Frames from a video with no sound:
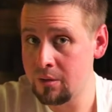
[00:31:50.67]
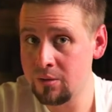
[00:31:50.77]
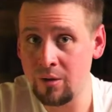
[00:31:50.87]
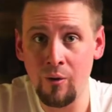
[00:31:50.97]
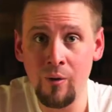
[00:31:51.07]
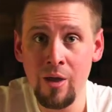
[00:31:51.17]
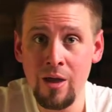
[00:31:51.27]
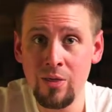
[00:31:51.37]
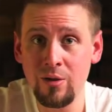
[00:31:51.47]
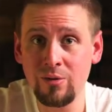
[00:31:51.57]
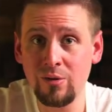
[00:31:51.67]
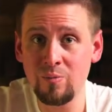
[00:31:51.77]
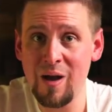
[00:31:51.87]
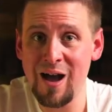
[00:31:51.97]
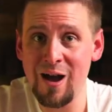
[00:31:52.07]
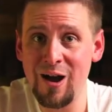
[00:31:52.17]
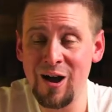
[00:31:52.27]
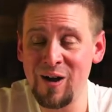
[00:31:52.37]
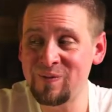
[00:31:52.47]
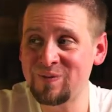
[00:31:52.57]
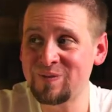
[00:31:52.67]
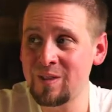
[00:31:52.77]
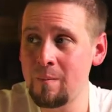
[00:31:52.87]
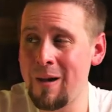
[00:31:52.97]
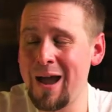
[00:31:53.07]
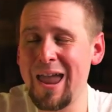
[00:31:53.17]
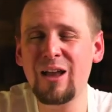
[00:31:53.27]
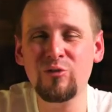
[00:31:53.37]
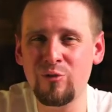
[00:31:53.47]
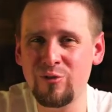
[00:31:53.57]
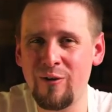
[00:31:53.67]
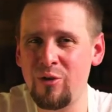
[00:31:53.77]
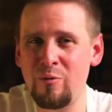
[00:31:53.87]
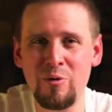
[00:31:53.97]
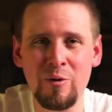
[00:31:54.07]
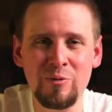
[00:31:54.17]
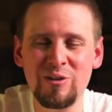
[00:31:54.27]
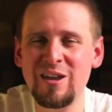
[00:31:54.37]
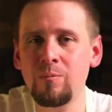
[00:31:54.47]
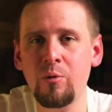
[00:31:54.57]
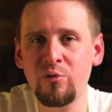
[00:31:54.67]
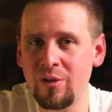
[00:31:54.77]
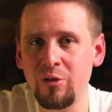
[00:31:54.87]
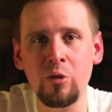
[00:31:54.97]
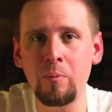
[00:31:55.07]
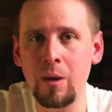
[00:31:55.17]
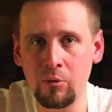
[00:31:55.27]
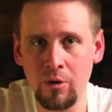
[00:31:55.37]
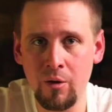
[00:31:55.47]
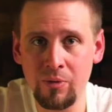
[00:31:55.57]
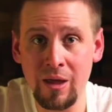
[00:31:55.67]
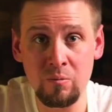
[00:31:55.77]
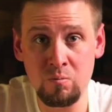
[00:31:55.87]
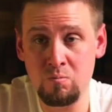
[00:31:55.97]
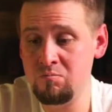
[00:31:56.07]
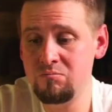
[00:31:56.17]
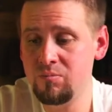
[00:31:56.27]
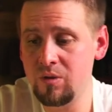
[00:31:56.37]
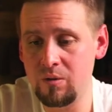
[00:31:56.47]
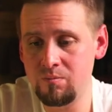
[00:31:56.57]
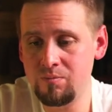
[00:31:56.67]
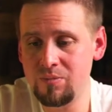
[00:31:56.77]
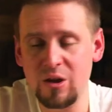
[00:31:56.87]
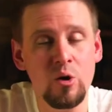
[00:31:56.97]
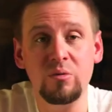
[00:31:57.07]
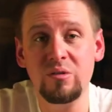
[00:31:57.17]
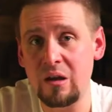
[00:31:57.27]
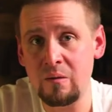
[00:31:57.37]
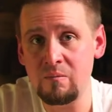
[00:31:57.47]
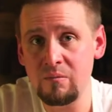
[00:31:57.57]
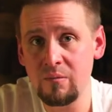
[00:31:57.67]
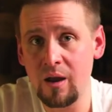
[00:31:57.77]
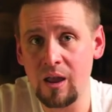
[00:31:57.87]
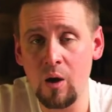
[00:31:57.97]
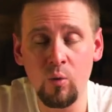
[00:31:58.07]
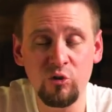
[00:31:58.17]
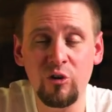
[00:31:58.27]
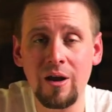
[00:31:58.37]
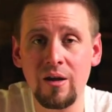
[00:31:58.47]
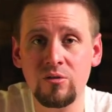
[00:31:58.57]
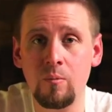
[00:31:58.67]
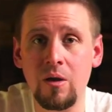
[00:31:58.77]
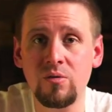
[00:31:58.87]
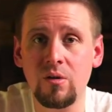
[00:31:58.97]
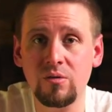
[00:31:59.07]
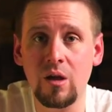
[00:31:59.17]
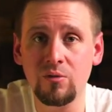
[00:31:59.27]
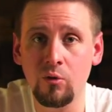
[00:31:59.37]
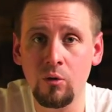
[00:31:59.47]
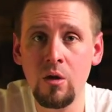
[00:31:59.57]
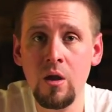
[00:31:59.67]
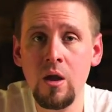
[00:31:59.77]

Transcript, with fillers: So this is my uh, my extra stuff, the the ten percent that the people don't, that that they don't see, and I want you guys to be successful.